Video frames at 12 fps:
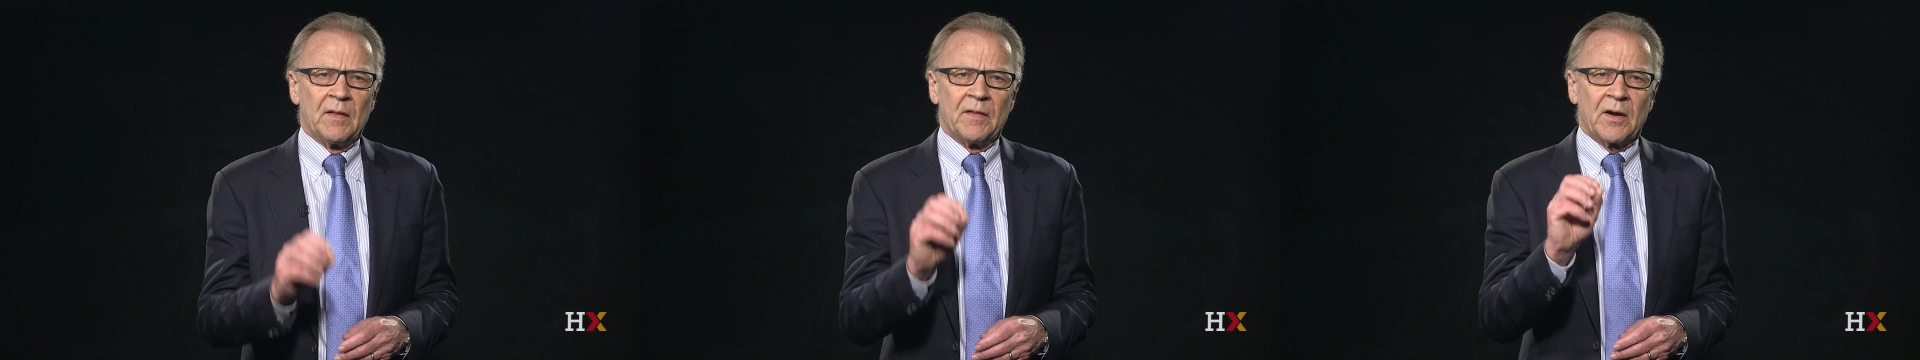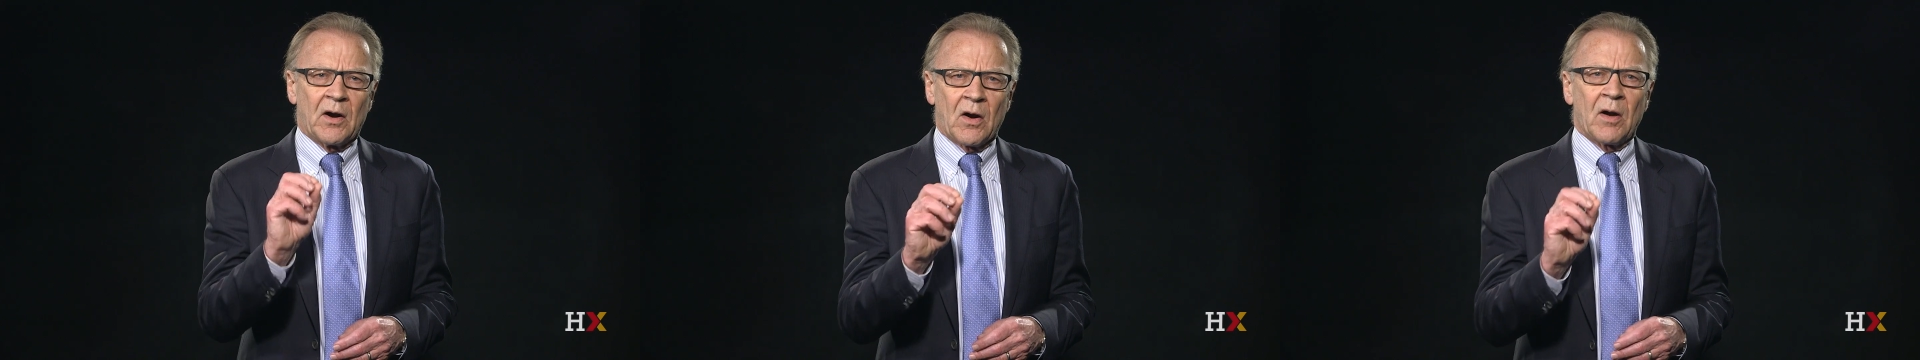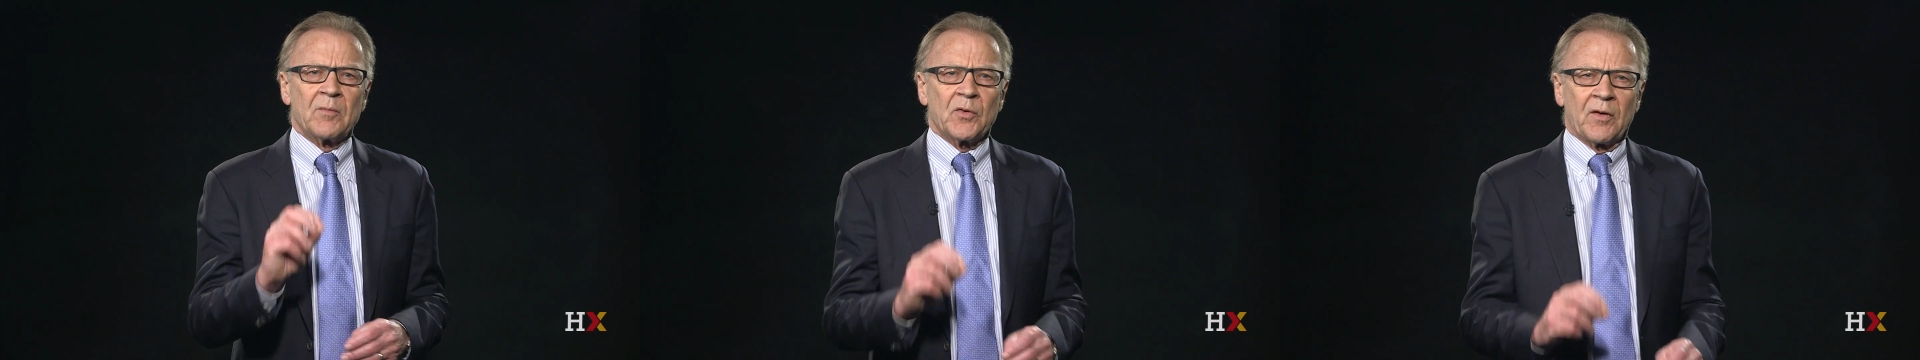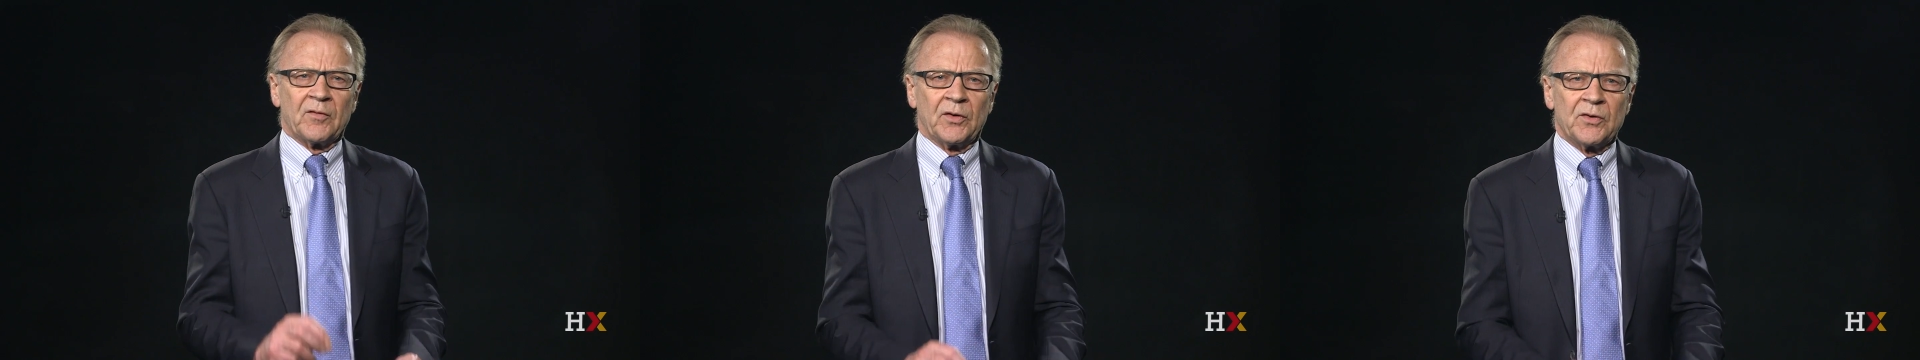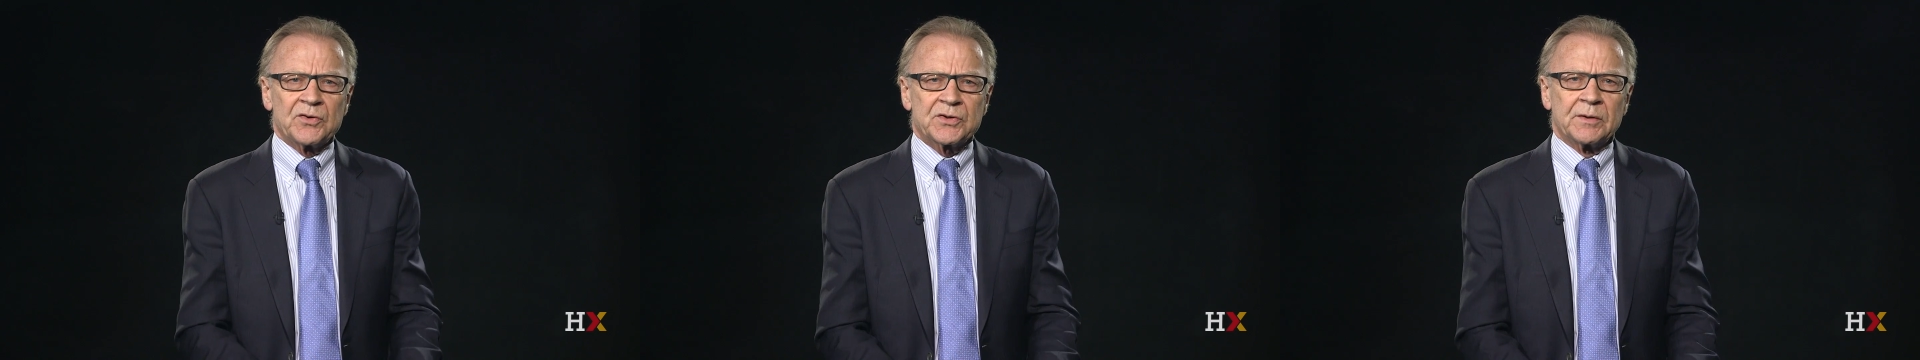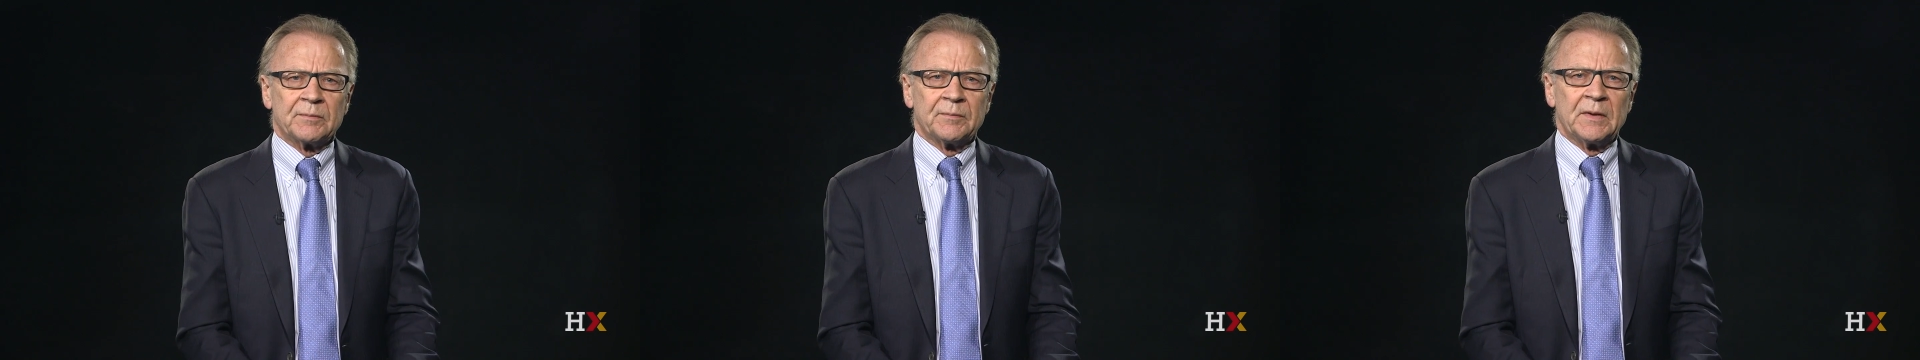The armed
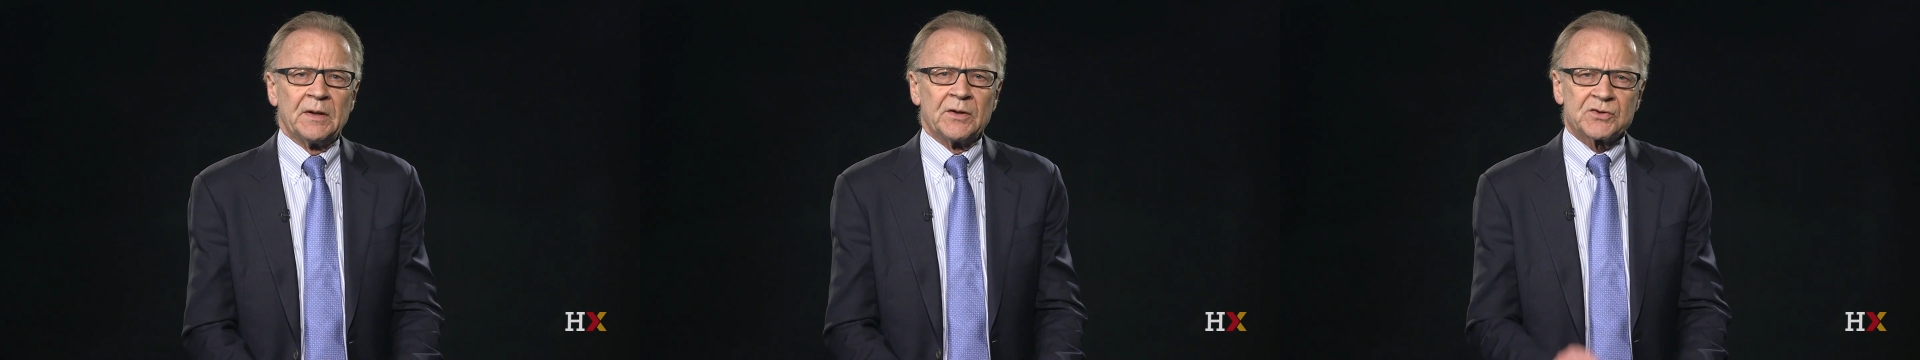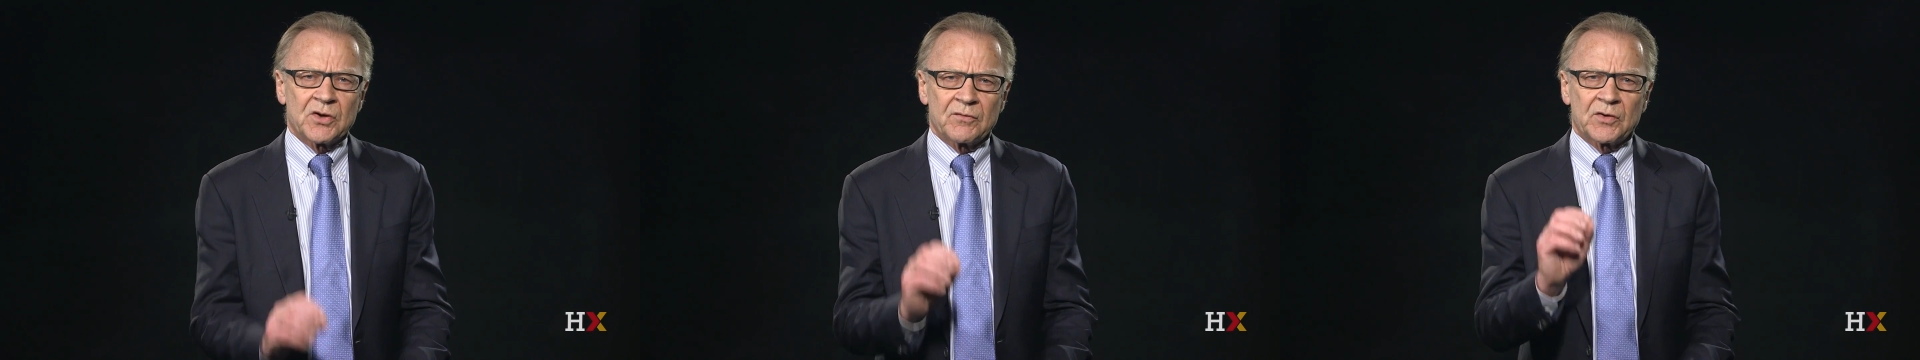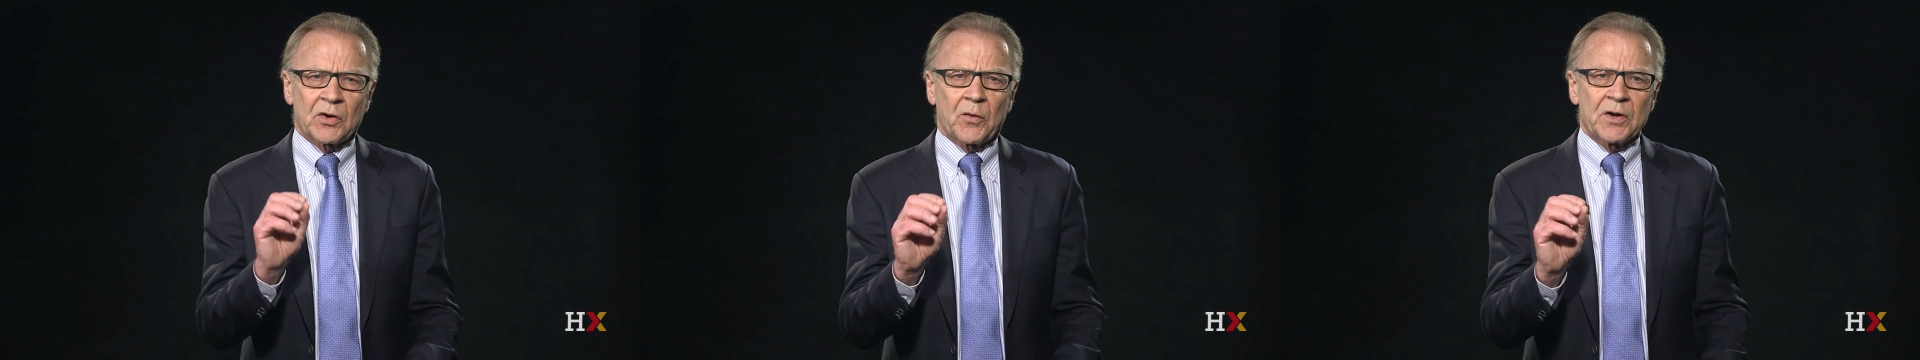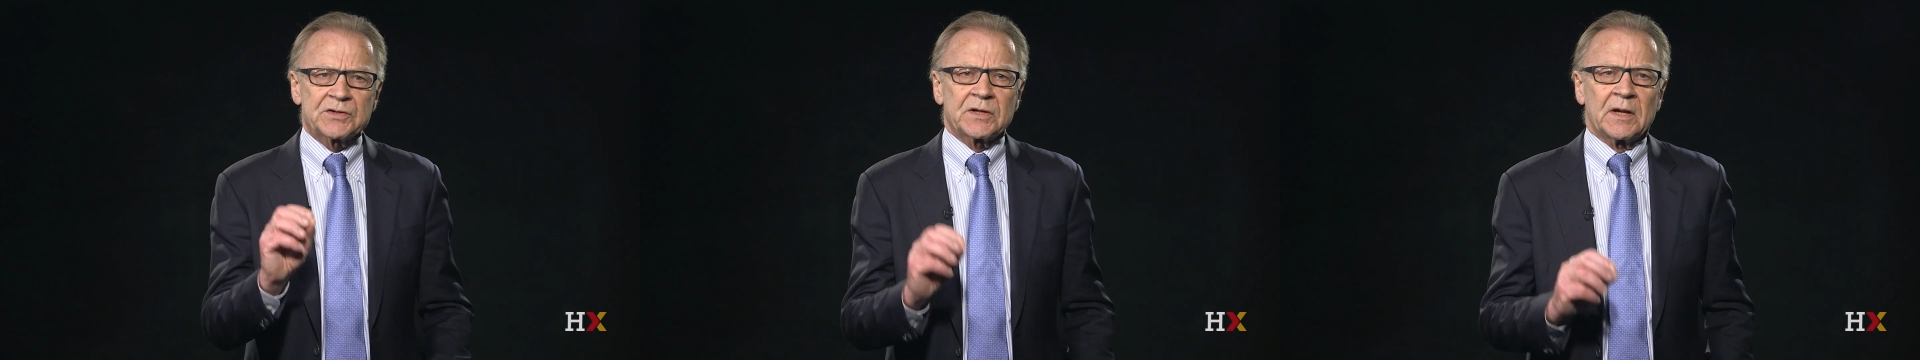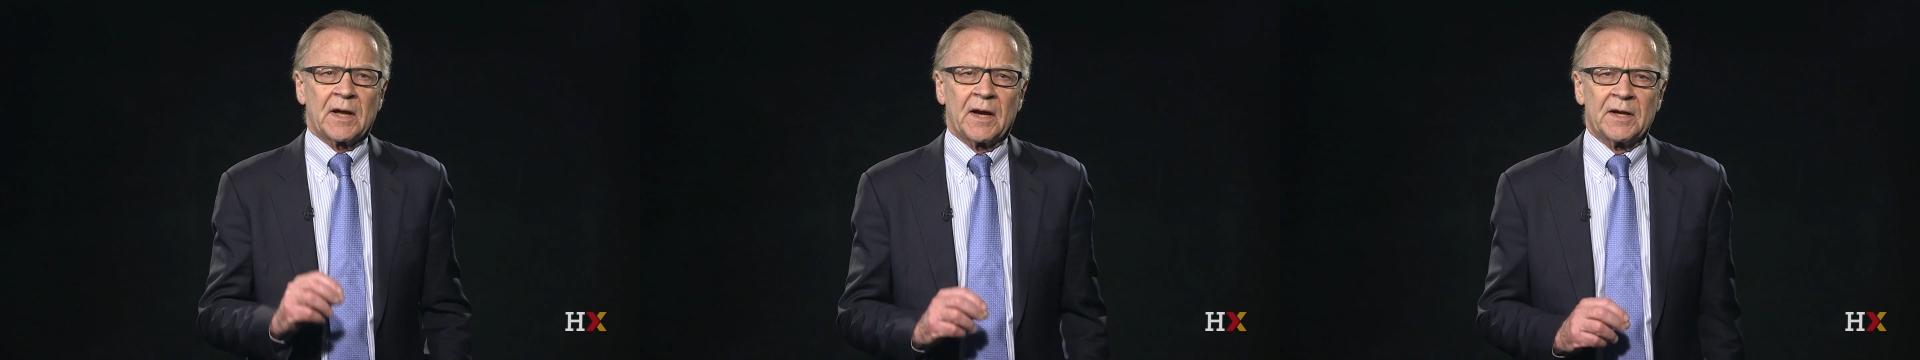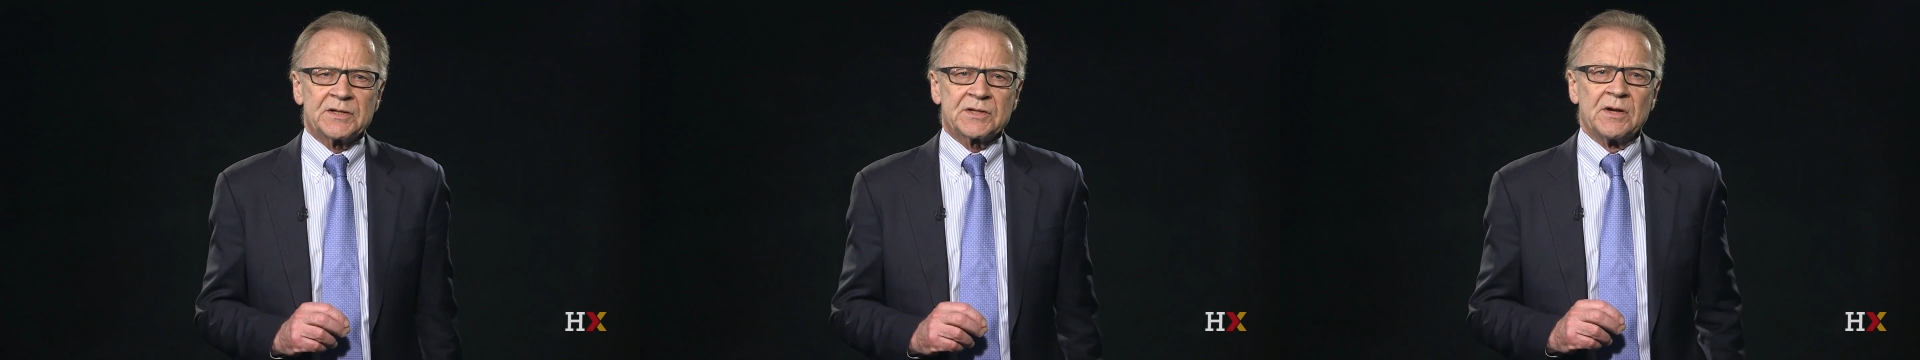revolution served to
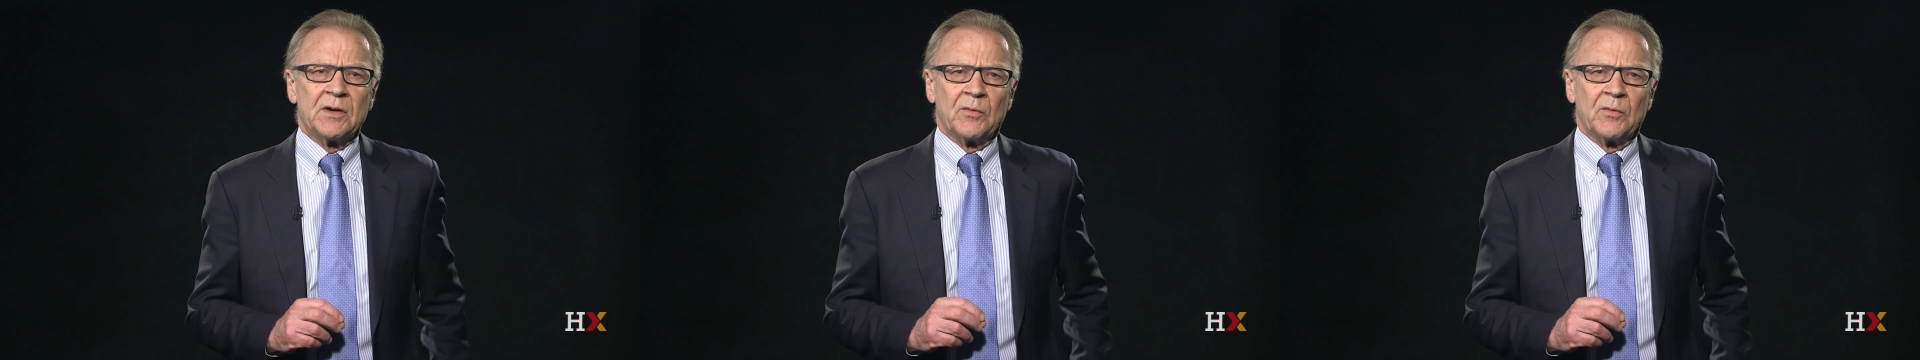crystallize